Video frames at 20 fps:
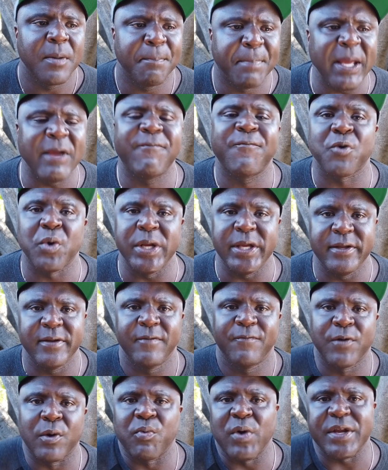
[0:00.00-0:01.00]
be free
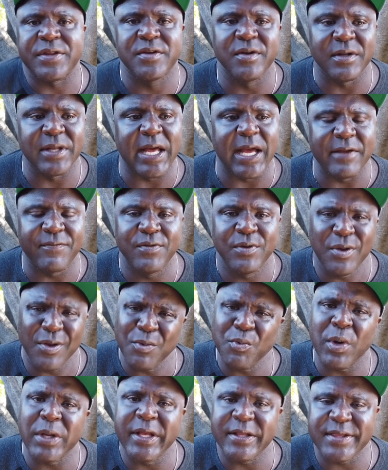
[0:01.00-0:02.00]
for the rest of your life?
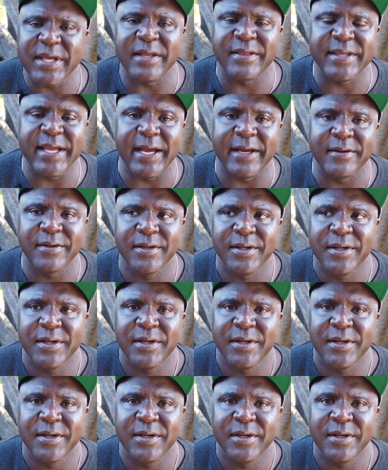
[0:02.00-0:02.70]
You really think that?